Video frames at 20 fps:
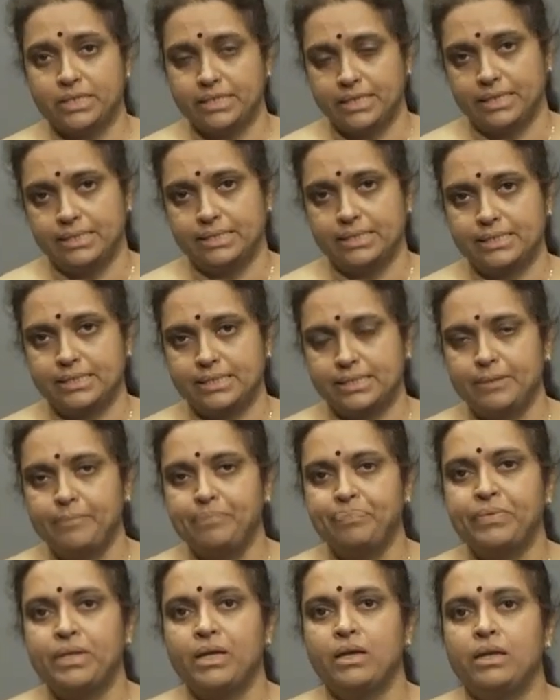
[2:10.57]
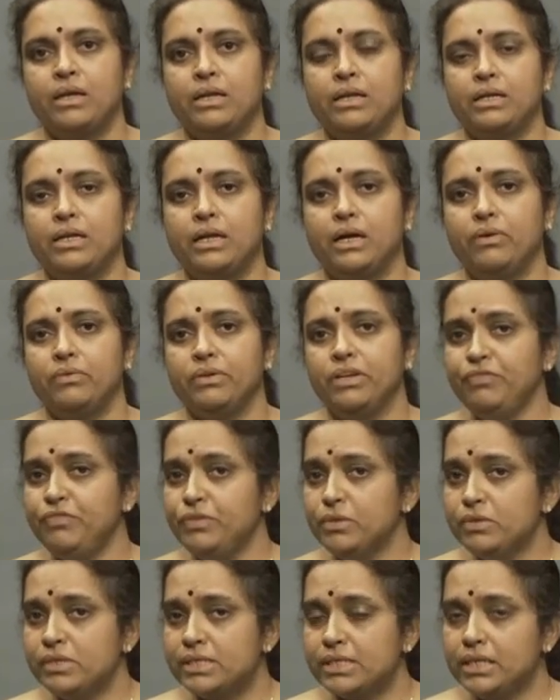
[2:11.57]
cells. Now,
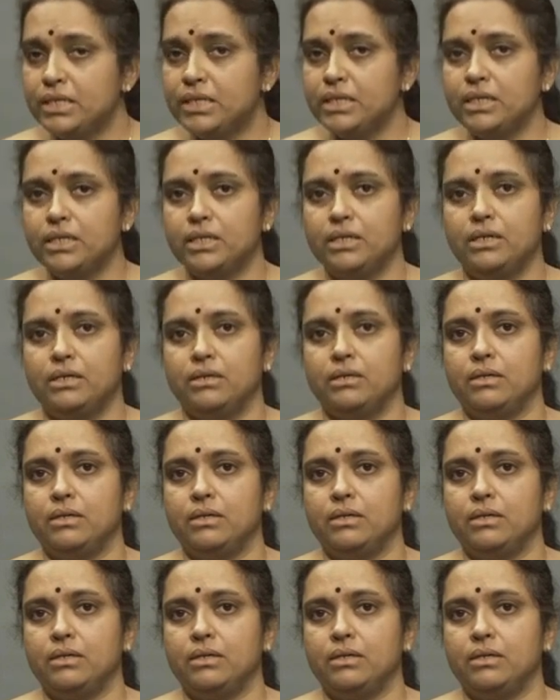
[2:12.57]
if you see